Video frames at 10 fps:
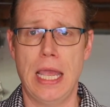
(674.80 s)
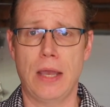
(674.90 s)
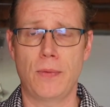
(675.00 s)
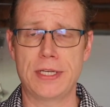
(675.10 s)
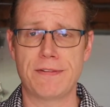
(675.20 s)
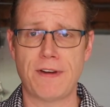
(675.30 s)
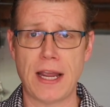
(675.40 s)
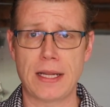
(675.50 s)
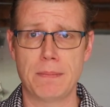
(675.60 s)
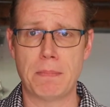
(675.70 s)
and we
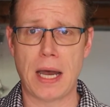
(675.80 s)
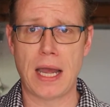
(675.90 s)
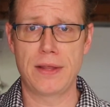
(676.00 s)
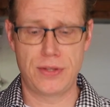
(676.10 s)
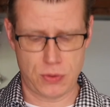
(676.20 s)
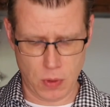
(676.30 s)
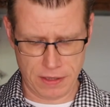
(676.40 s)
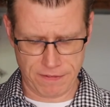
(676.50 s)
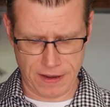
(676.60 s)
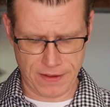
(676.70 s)
divide it by the
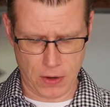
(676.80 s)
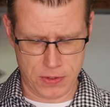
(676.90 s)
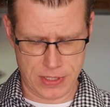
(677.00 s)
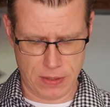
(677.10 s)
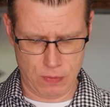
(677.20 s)
25 hours